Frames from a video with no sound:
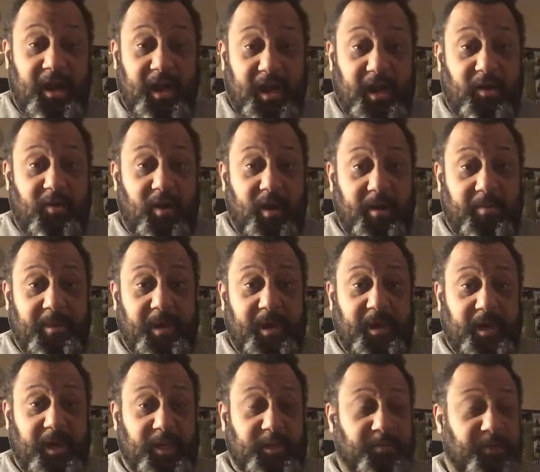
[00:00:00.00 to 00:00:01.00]
You know what I
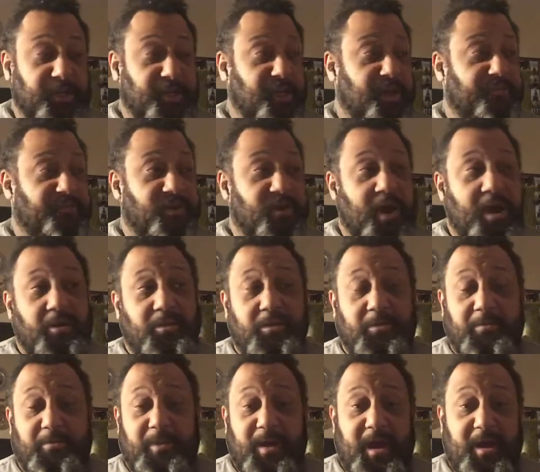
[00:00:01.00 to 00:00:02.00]
mean? Especially if you're out
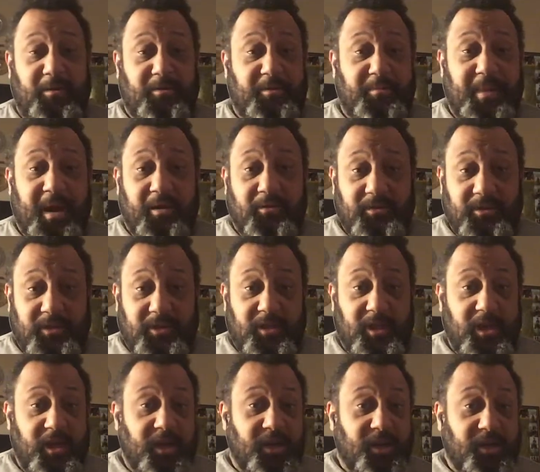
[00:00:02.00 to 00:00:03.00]
in the mountains
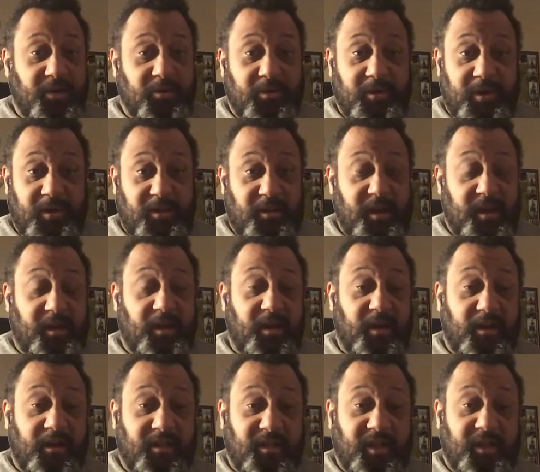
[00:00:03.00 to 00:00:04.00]
doing your thing.
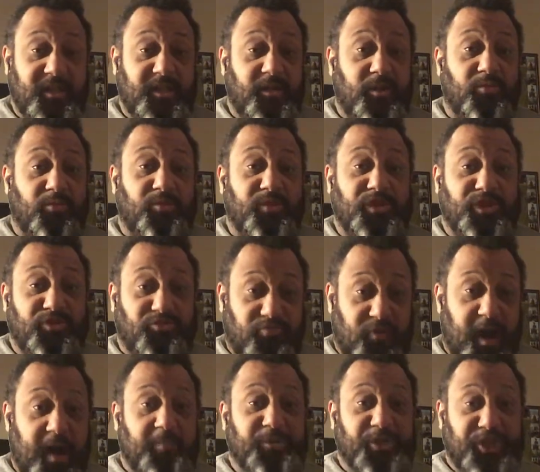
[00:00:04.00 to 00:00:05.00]
This would
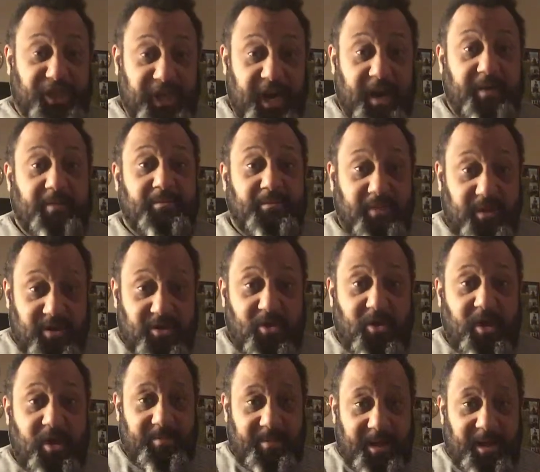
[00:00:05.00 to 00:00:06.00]
drop shit. You know
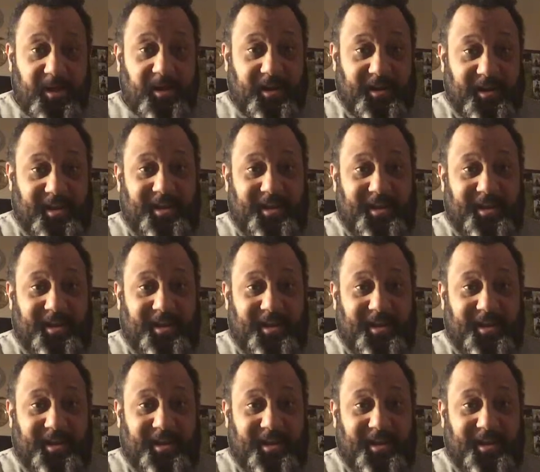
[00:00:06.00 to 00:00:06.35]
mean?